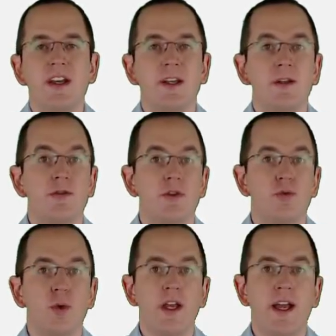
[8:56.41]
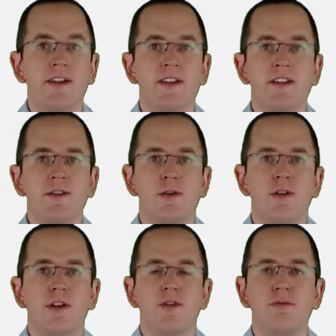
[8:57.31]
It gives you free access to
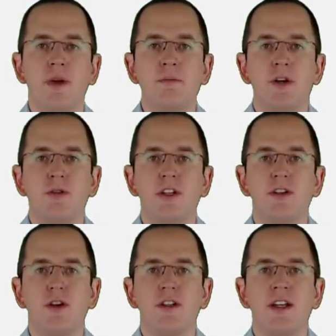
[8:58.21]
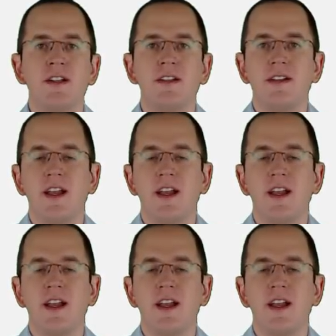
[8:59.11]
a lot of member-only content,